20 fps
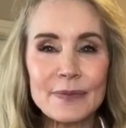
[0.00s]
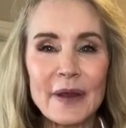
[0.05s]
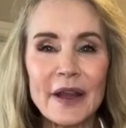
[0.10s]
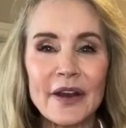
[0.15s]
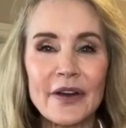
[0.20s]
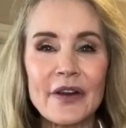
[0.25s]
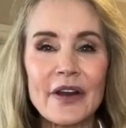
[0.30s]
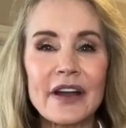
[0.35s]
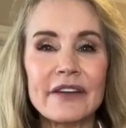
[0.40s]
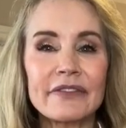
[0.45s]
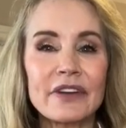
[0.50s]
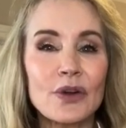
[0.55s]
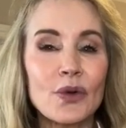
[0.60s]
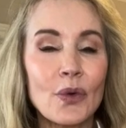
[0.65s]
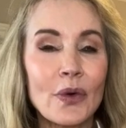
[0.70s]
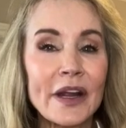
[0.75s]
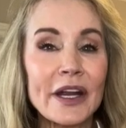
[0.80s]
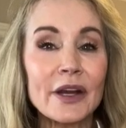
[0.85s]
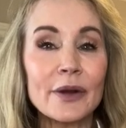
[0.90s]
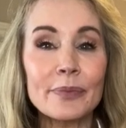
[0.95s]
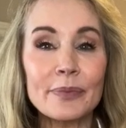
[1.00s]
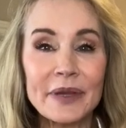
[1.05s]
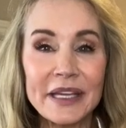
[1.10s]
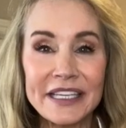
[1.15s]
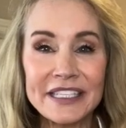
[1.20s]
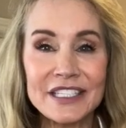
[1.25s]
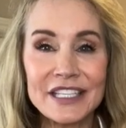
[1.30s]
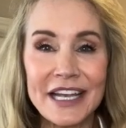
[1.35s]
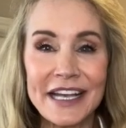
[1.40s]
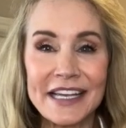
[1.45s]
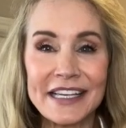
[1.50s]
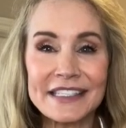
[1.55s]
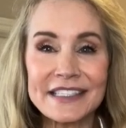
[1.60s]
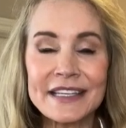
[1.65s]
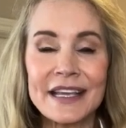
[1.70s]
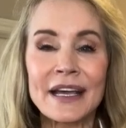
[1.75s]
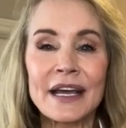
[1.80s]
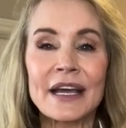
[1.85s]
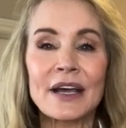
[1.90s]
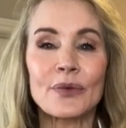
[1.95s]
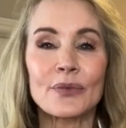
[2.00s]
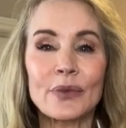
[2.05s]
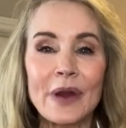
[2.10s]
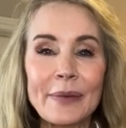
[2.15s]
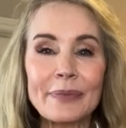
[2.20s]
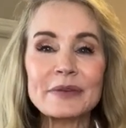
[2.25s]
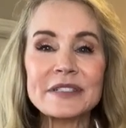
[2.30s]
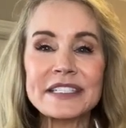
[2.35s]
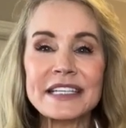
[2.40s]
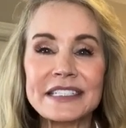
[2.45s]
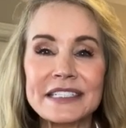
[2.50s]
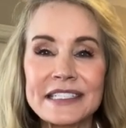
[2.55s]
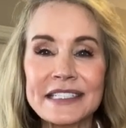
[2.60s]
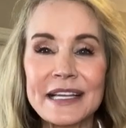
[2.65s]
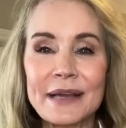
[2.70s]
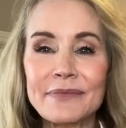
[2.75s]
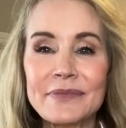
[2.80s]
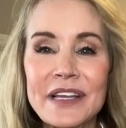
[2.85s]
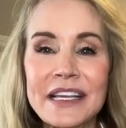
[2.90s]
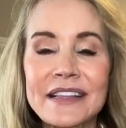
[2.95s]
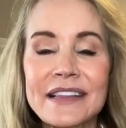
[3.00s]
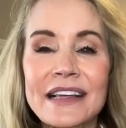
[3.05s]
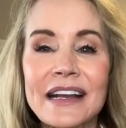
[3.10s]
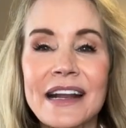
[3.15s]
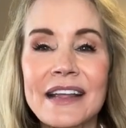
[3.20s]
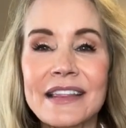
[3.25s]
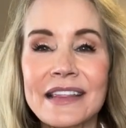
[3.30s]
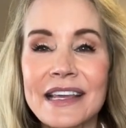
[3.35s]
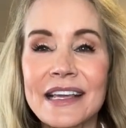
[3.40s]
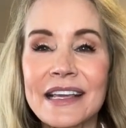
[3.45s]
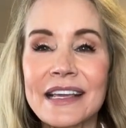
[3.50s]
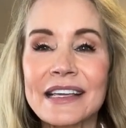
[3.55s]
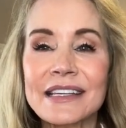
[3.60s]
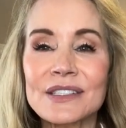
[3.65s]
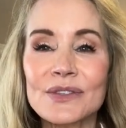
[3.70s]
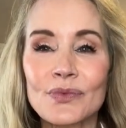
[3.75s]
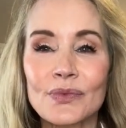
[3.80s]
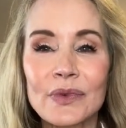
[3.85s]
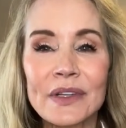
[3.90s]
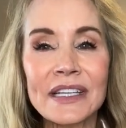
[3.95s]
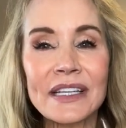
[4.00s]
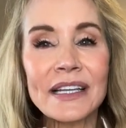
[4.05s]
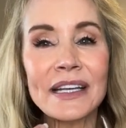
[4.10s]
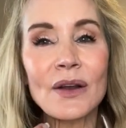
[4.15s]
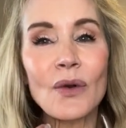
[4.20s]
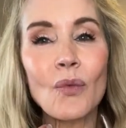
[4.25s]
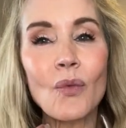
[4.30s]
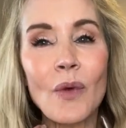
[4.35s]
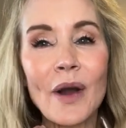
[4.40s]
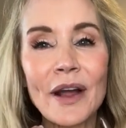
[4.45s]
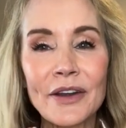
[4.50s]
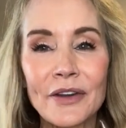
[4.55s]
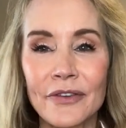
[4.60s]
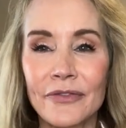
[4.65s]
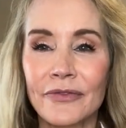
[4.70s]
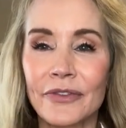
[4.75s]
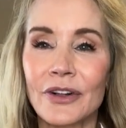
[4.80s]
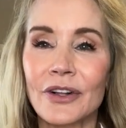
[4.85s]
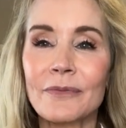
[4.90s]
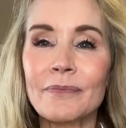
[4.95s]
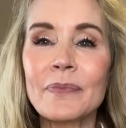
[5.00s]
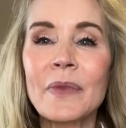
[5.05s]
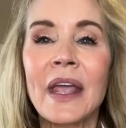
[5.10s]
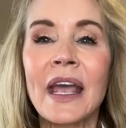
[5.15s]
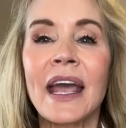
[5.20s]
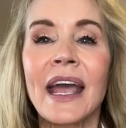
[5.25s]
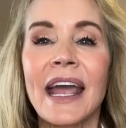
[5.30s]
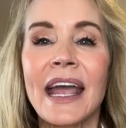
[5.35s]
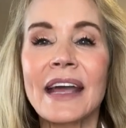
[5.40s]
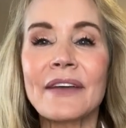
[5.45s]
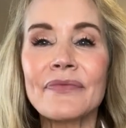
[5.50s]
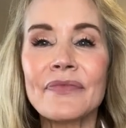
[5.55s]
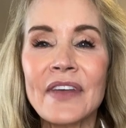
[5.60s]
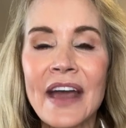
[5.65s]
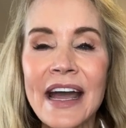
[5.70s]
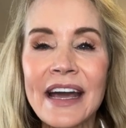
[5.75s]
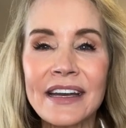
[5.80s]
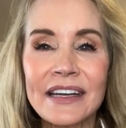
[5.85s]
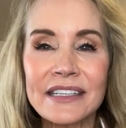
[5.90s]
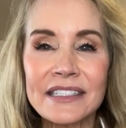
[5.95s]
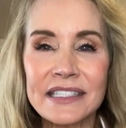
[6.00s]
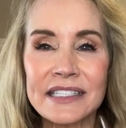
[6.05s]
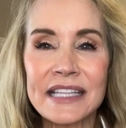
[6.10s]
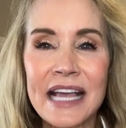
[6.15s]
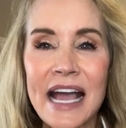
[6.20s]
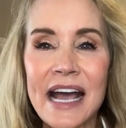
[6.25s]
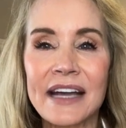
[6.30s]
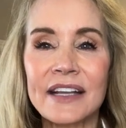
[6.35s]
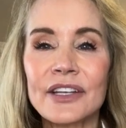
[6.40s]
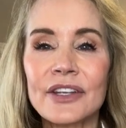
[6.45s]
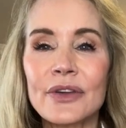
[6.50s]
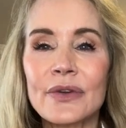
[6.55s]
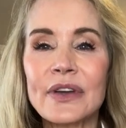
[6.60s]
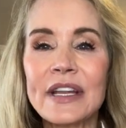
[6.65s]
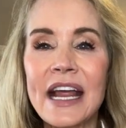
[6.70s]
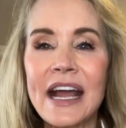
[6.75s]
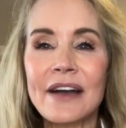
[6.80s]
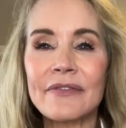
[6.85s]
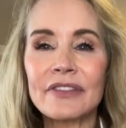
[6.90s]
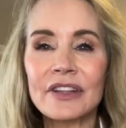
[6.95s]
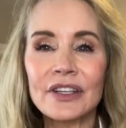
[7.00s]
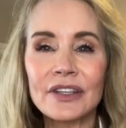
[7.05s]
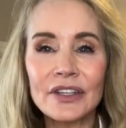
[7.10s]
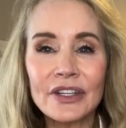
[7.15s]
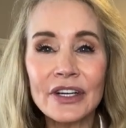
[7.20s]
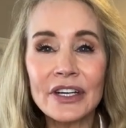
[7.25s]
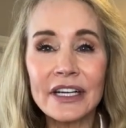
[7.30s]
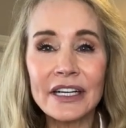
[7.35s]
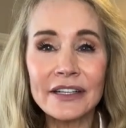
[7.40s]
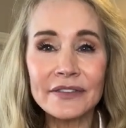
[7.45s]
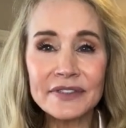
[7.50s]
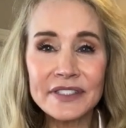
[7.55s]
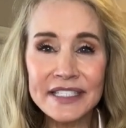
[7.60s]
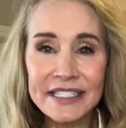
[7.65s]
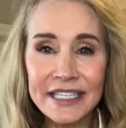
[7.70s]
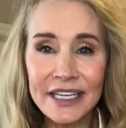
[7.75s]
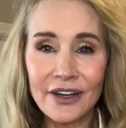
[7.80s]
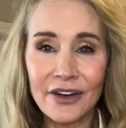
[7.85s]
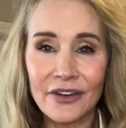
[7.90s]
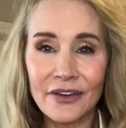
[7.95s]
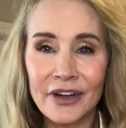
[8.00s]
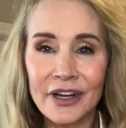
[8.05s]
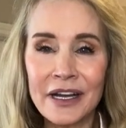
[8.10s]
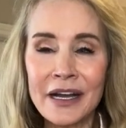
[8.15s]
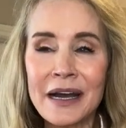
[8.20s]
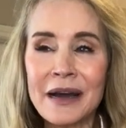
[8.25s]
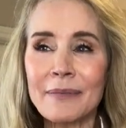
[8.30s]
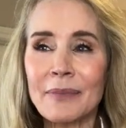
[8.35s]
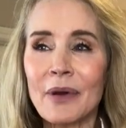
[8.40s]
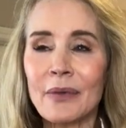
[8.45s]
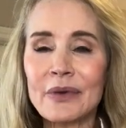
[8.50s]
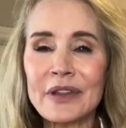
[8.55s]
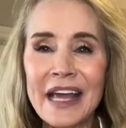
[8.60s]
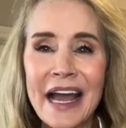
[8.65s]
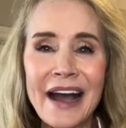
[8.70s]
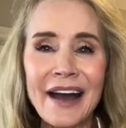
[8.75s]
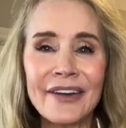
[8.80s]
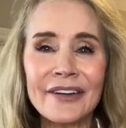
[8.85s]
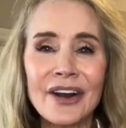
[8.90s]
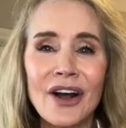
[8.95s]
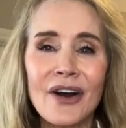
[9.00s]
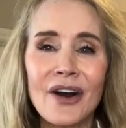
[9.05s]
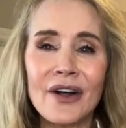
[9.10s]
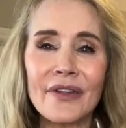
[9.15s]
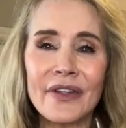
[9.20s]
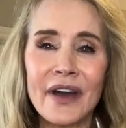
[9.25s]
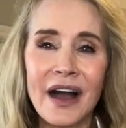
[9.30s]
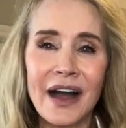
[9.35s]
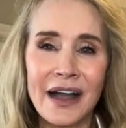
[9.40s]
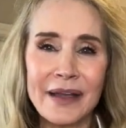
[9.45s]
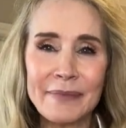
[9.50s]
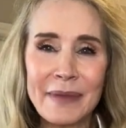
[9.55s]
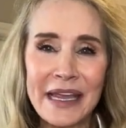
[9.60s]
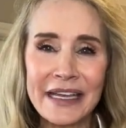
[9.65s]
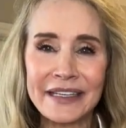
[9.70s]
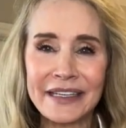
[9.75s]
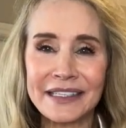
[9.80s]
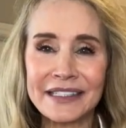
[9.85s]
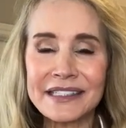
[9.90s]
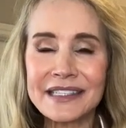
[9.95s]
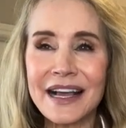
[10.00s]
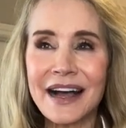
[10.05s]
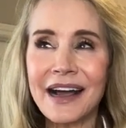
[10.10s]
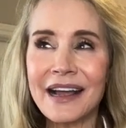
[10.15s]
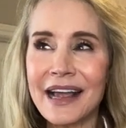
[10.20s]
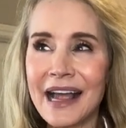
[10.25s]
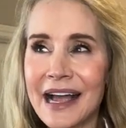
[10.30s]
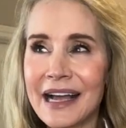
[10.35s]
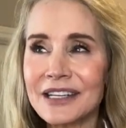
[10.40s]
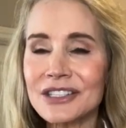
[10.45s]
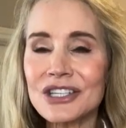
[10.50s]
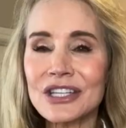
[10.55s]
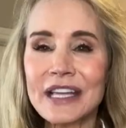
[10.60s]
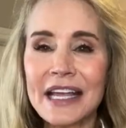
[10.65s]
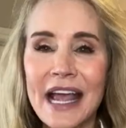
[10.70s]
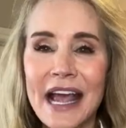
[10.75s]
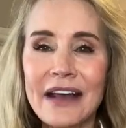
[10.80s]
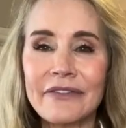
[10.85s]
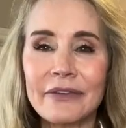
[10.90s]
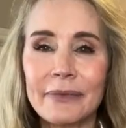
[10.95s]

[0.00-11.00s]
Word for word: pair of Ekouaer PJs represents something that I think is really wonderful, and that is that you can have the look of silk but without all the high maintenance. I actually have